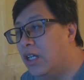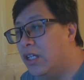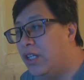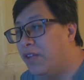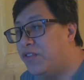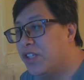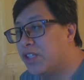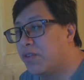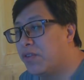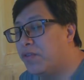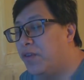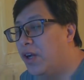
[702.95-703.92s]
If just
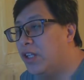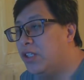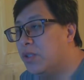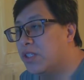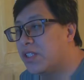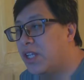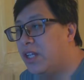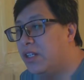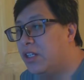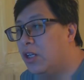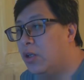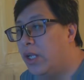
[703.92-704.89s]
for fun you decide to
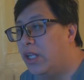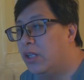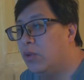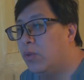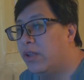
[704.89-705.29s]
go in